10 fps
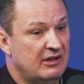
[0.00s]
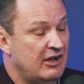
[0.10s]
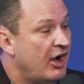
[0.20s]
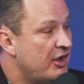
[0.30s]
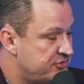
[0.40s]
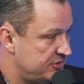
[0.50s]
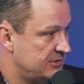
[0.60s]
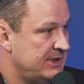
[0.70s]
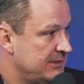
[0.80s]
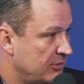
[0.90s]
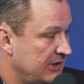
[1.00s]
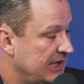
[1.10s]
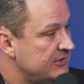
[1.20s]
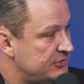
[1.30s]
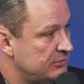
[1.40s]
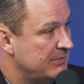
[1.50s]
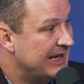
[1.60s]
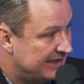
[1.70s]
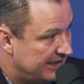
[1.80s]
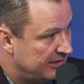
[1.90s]
Hundreds of people into
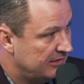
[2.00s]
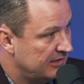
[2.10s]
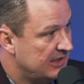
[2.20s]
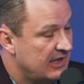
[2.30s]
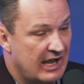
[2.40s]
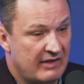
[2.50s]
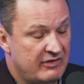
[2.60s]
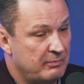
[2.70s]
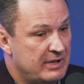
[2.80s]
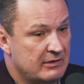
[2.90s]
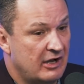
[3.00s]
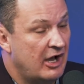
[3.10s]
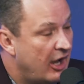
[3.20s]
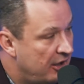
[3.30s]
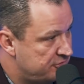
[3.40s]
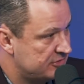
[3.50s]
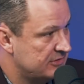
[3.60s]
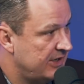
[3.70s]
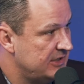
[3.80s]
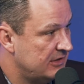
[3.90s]
Medicare. Mm-hmm. I've helped hundreds
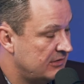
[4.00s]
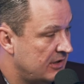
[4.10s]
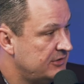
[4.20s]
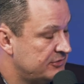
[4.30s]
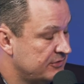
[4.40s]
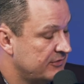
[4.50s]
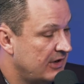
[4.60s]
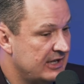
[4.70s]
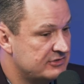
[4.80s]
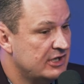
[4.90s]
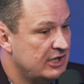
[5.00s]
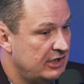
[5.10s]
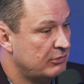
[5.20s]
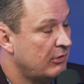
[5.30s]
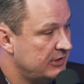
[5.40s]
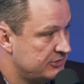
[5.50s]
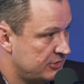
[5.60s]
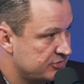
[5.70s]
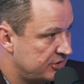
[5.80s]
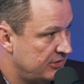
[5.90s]
of clients enroll into
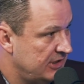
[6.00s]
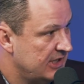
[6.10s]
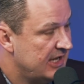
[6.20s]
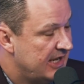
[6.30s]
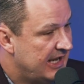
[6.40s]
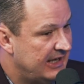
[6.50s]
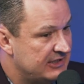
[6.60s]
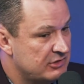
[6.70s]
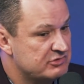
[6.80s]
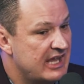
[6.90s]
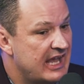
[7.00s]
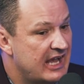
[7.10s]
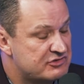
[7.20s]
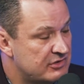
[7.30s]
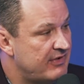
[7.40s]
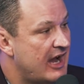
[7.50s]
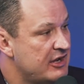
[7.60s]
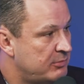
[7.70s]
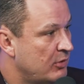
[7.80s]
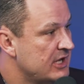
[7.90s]
Social Security, and it's those extra
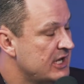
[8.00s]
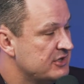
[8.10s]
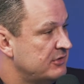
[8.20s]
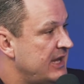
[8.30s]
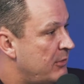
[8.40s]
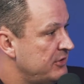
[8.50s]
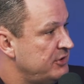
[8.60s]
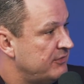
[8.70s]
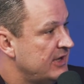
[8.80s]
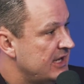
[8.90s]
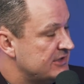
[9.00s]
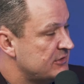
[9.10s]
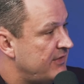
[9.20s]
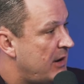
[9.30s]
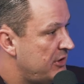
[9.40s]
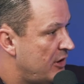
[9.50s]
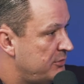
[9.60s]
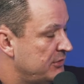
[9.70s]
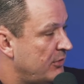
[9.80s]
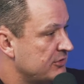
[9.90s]
value points. So now if I were to
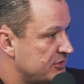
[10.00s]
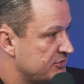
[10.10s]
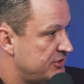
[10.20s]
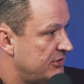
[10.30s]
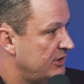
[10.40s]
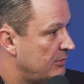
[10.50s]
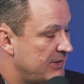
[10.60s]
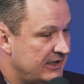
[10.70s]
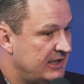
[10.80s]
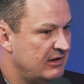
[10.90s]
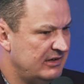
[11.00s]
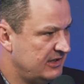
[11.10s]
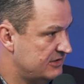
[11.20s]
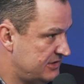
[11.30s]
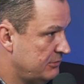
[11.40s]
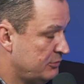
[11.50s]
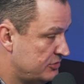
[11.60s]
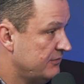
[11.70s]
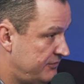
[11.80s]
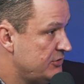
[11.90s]
help you enroll in Social Security or Medicare, because it
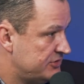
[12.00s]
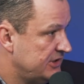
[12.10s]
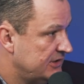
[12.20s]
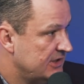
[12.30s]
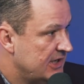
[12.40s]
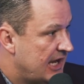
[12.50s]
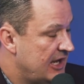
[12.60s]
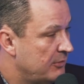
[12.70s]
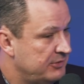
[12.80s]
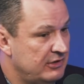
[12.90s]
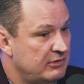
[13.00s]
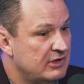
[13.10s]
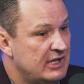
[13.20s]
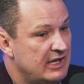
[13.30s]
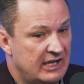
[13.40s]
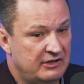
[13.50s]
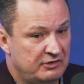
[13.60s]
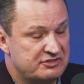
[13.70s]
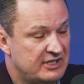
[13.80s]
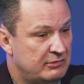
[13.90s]
was confusing, I help you, and
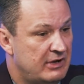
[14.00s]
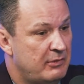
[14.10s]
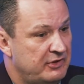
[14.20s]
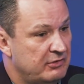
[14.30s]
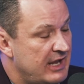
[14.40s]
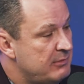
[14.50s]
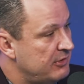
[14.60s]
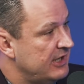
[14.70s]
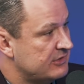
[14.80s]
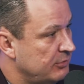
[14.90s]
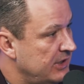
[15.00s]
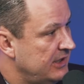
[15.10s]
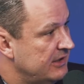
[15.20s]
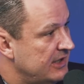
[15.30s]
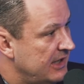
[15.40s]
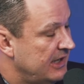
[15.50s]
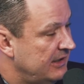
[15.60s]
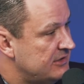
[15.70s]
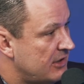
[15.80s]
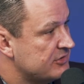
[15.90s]
you're sitting around with your neighbor next week, and
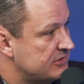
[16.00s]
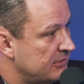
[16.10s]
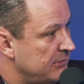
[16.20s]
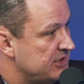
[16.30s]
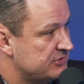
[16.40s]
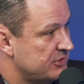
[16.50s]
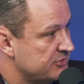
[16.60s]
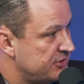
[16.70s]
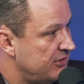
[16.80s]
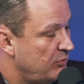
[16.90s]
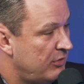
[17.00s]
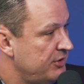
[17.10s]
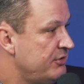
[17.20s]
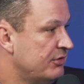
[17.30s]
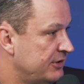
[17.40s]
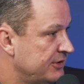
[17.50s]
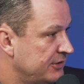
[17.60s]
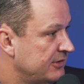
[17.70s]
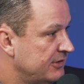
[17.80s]
he mentions Social Security. What are you going to do?